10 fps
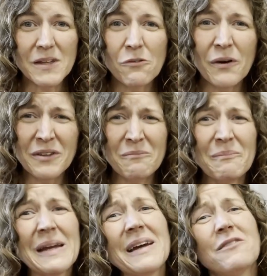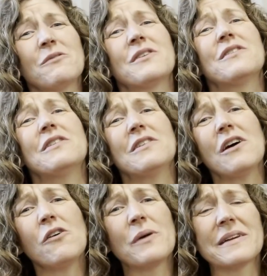Well, the man was
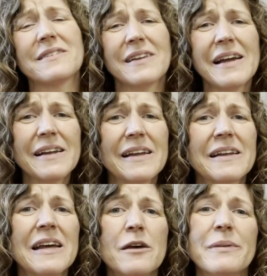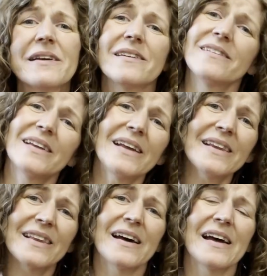so excited because he
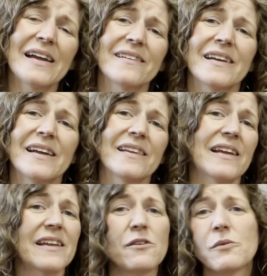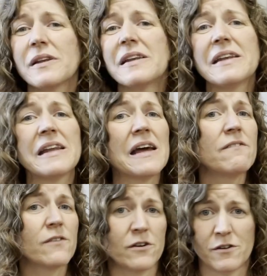thought that he would
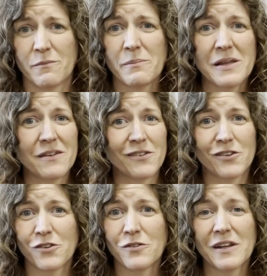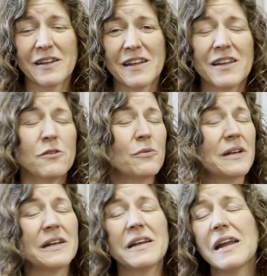never be included, that he would
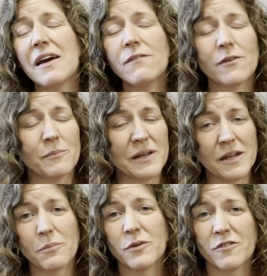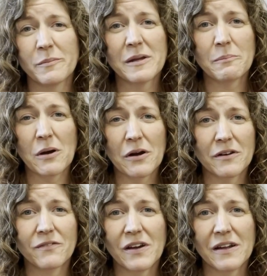never be able to be a part
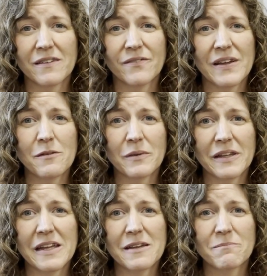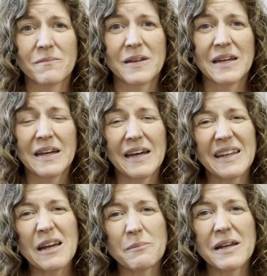of God's family. And
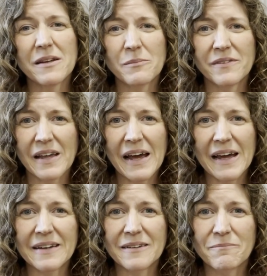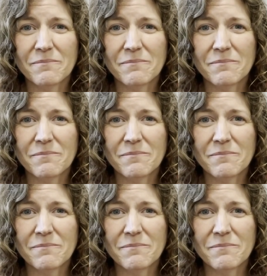that made him sad.